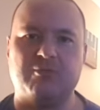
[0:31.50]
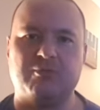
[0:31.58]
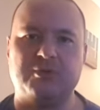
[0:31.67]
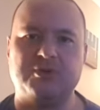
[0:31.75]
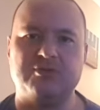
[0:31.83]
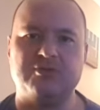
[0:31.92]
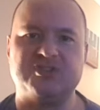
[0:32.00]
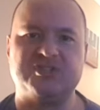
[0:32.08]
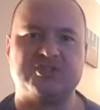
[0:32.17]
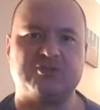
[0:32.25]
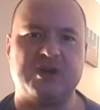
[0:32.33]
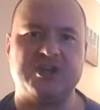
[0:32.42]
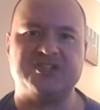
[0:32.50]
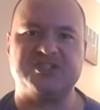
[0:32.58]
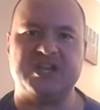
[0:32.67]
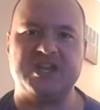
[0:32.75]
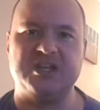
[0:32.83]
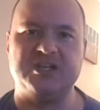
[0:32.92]
reduce stress,
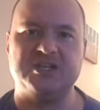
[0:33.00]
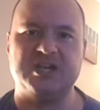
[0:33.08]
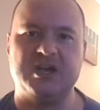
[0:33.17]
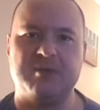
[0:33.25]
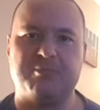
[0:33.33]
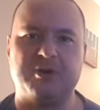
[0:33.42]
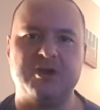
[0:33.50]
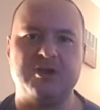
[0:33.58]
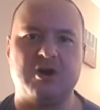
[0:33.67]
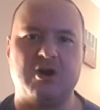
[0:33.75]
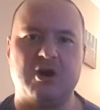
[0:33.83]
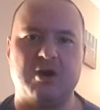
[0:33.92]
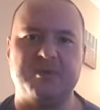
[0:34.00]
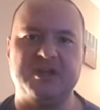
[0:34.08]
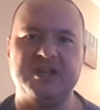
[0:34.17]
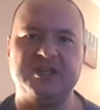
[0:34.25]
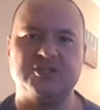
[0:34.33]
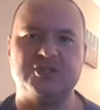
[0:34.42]
and bring
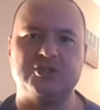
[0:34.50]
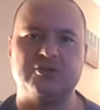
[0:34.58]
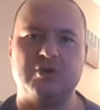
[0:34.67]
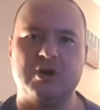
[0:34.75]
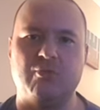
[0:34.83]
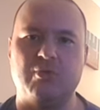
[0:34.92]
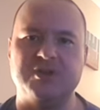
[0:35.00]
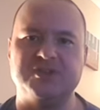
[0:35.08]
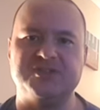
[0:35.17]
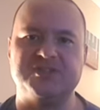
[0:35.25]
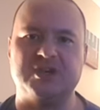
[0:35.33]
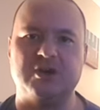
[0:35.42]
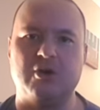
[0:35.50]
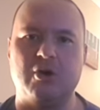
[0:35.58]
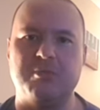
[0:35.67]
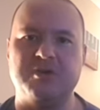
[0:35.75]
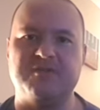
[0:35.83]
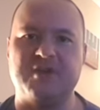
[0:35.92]
harmony into one's
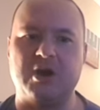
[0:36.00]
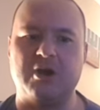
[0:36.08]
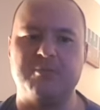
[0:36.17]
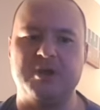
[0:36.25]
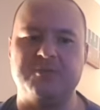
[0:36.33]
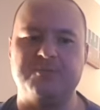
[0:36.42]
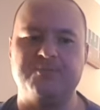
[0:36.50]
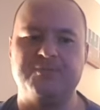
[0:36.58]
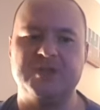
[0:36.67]
home environment.